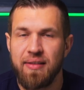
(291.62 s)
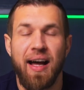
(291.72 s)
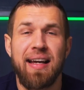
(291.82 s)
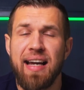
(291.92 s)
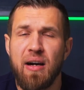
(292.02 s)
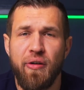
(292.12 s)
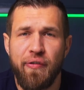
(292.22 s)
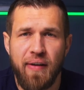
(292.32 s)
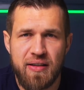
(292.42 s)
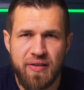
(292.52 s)
9-hour
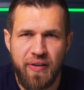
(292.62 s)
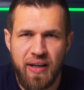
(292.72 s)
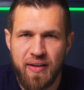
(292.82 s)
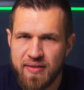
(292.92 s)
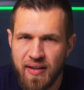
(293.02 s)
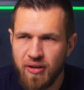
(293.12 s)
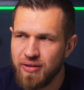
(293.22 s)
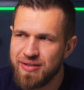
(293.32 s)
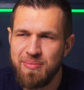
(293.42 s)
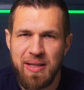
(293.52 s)
flight to Vegas, I
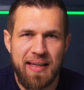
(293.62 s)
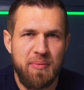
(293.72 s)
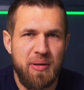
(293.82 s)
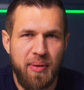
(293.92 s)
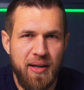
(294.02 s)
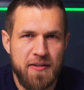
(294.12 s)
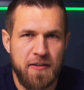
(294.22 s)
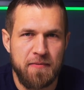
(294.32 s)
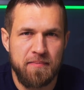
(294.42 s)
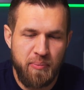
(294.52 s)
got to meet him in
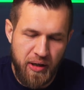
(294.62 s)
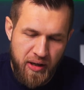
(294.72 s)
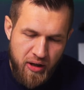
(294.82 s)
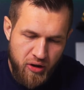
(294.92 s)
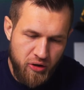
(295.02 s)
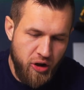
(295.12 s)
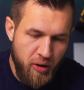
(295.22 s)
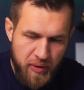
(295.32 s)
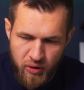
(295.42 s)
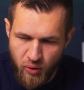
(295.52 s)
person. But
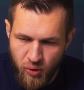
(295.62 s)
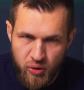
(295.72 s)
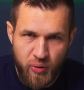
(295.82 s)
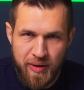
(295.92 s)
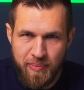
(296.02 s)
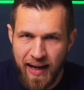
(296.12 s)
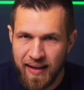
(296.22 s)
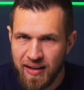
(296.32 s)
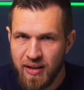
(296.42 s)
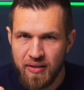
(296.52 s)
going all the way
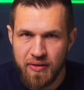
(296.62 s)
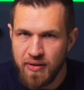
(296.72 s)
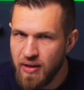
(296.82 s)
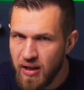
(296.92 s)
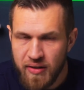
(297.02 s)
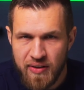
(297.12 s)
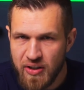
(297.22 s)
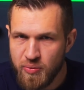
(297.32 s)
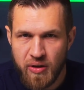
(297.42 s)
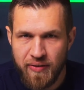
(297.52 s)
back, none of
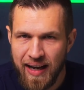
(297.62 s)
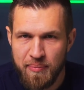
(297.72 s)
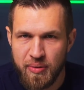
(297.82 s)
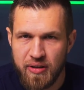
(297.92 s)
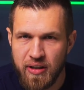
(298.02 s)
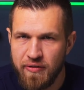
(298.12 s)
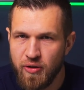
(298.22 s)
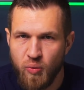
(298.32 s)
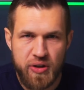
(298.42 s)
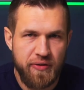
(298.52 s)
this would have happened if
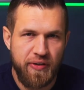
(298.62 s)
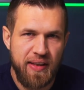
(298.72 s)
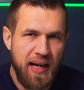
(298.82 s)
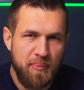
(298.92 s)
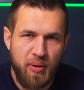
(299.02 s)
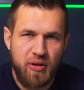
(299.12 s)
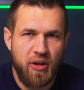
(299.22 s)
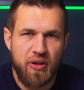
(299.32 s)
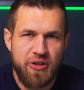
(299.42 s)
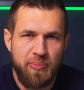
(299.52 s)
it wasn't for that
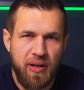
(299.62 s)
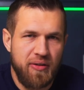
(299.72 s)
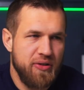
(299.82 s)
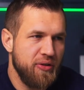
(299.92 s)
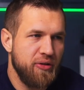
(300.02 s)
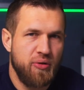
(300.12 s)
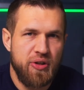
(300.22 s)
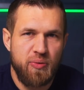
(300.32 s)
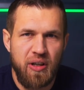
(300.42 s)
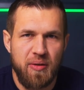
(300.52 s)
podcast appearance on
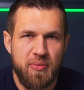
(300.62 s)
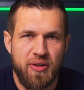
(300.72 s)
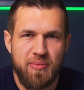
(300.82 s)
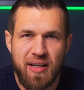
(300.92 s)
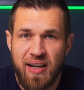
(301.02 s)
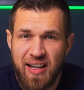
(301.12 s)
Chris Williamson that